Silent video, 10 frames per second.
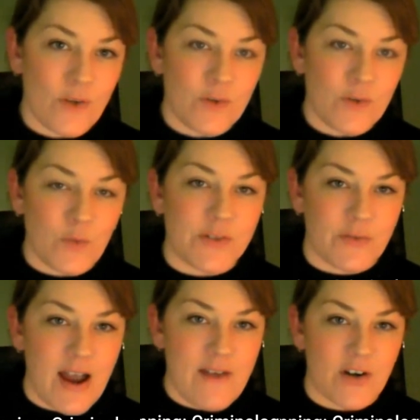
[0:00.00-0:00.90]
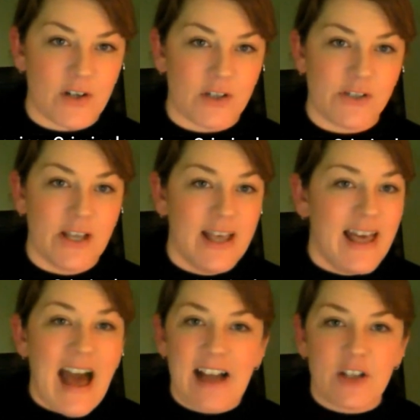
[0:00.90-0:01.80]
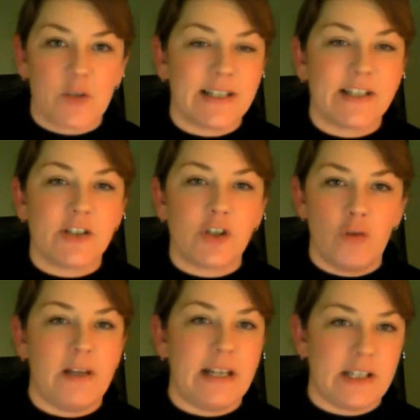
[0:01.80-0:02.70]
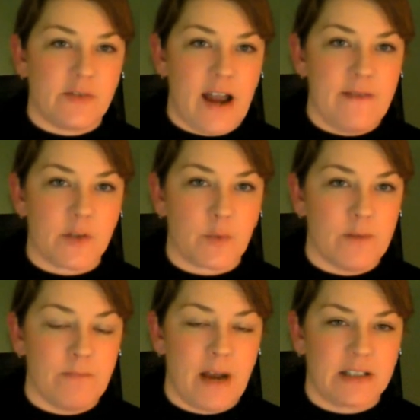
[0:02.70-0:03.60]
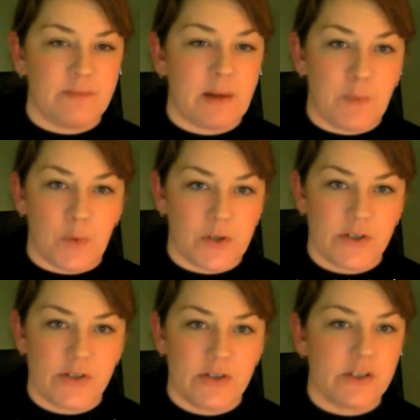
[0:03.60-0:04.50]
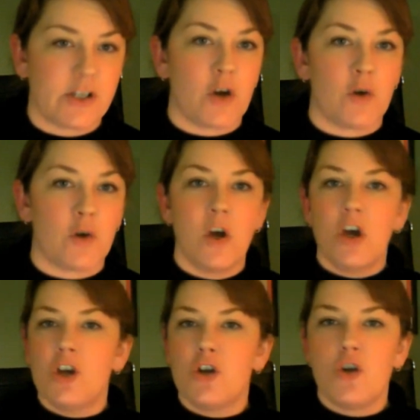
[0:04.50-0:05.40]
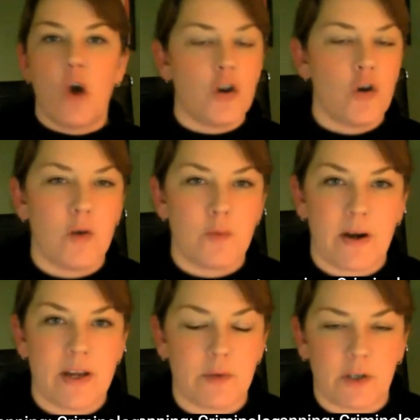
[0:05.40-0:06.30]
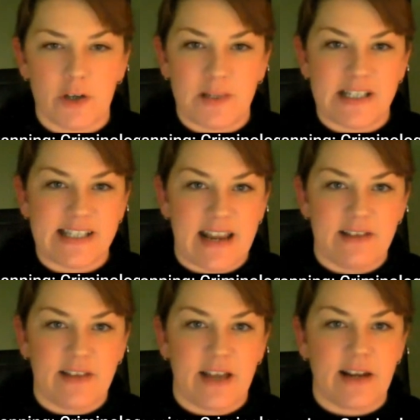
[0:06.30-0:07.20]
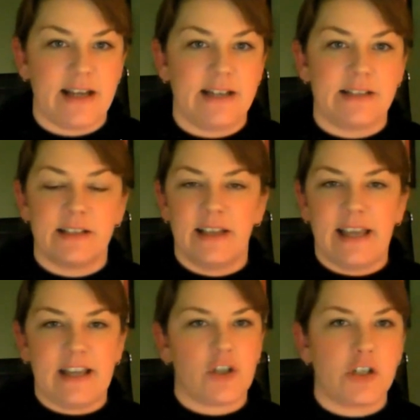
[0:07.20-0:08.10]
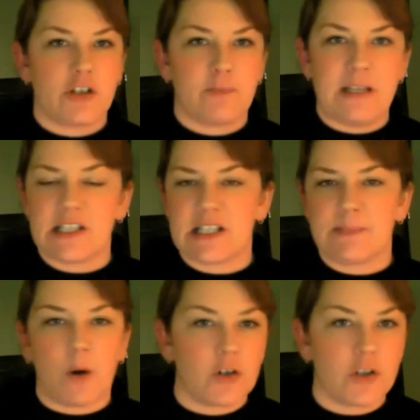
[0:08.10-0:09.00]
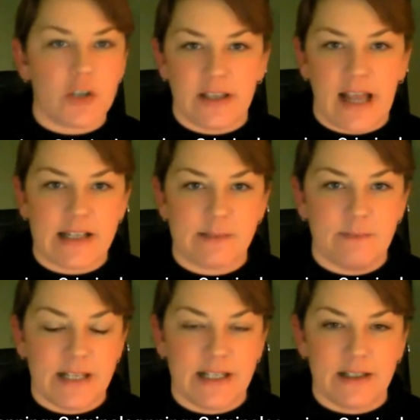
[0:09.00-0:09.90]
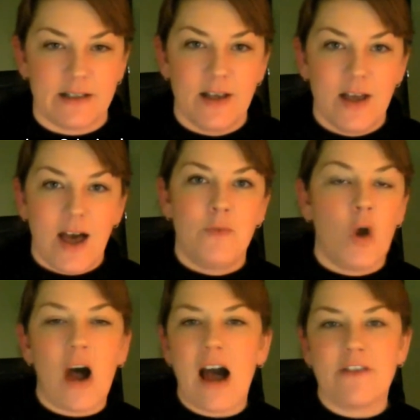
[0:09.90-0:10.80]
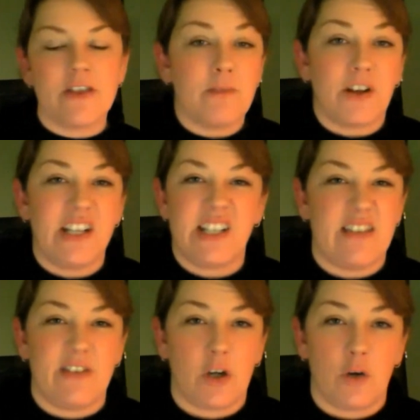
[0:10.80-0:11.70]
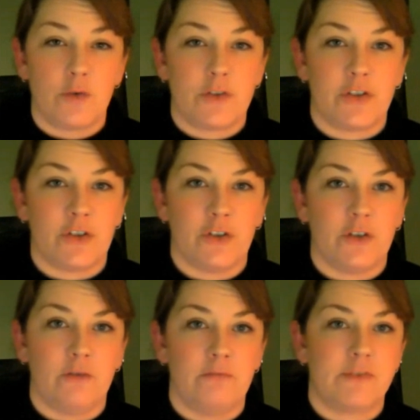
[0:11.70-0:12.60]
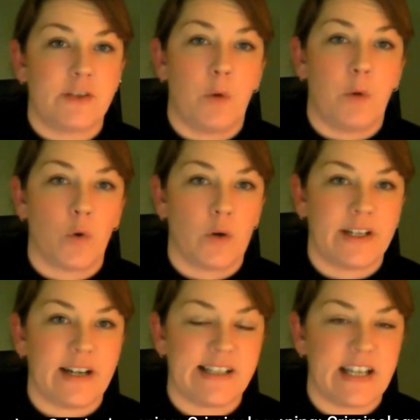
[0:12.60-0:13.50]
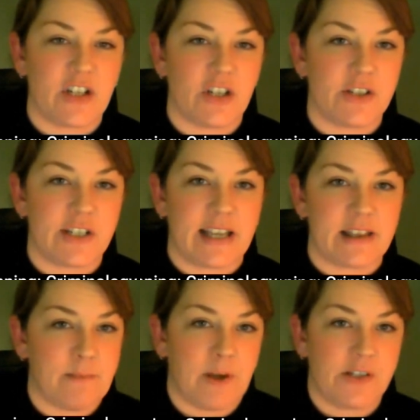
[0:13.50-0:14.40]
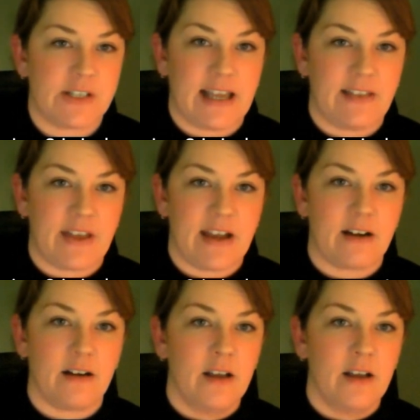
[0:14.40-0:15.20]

with survivors. Actually, so many survivors were impacted by borders. So not knowing where you were going to be staying that night, issues of being dispersed at last minute, not having the money to even go to support organizations to get the bus to get there.